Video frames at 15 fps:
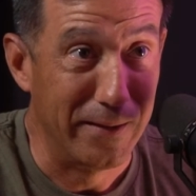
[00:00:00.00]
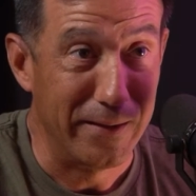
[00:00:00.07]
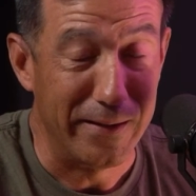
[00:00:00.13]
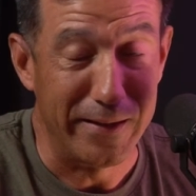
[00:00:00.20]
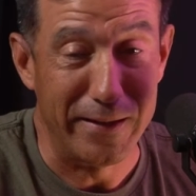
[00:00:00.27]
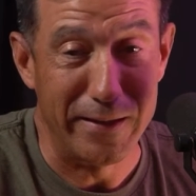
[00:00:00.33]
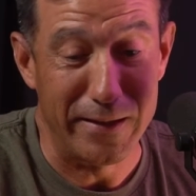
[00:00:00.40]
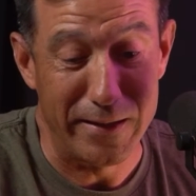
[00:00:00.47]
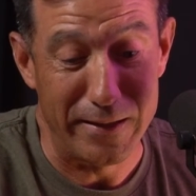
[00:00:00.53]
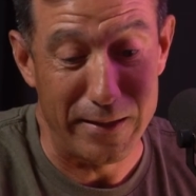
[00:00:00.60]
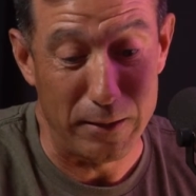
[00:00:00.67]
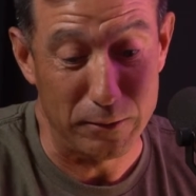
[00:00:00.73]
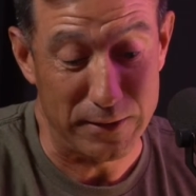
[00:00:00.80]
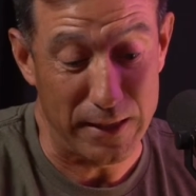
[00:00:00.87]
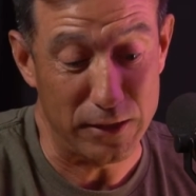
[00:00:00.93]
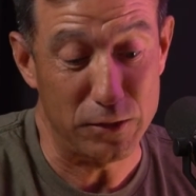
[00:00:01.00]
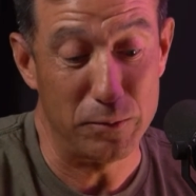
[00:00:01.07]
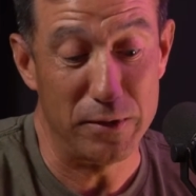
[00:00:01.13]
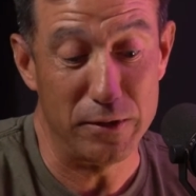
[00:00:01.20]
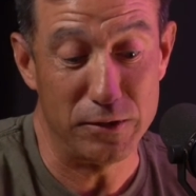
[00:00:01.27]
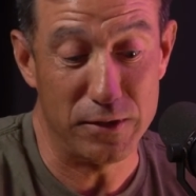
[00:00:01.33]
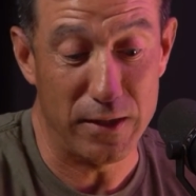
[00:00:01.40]
And that was actually when
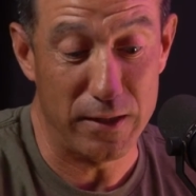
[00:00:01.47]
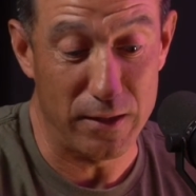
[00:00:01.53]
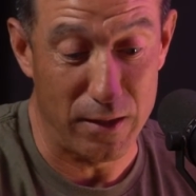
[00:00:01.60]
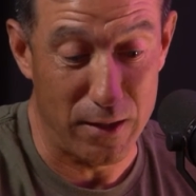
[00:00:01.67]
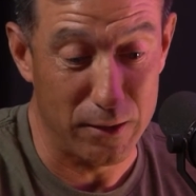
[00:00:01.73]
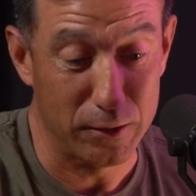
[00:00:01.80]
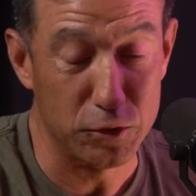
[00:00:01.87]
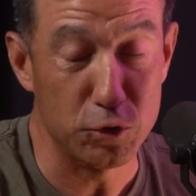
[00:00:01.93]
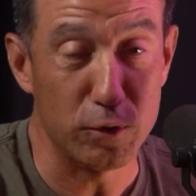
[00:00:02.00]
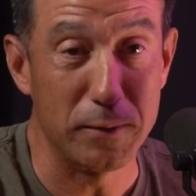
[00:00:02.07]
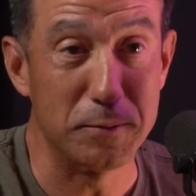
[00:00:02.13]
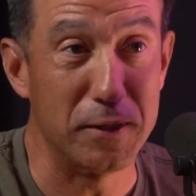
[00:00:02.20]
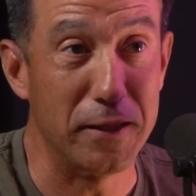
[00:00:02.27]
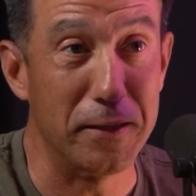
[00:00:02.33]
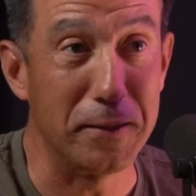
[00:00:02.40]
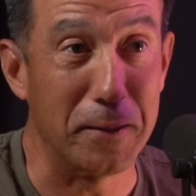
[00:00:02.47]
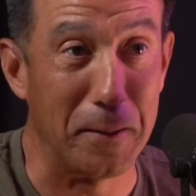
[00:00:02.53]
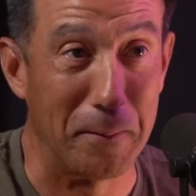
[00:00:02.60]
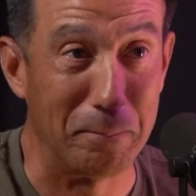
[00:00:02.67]
you said 100 streams of income.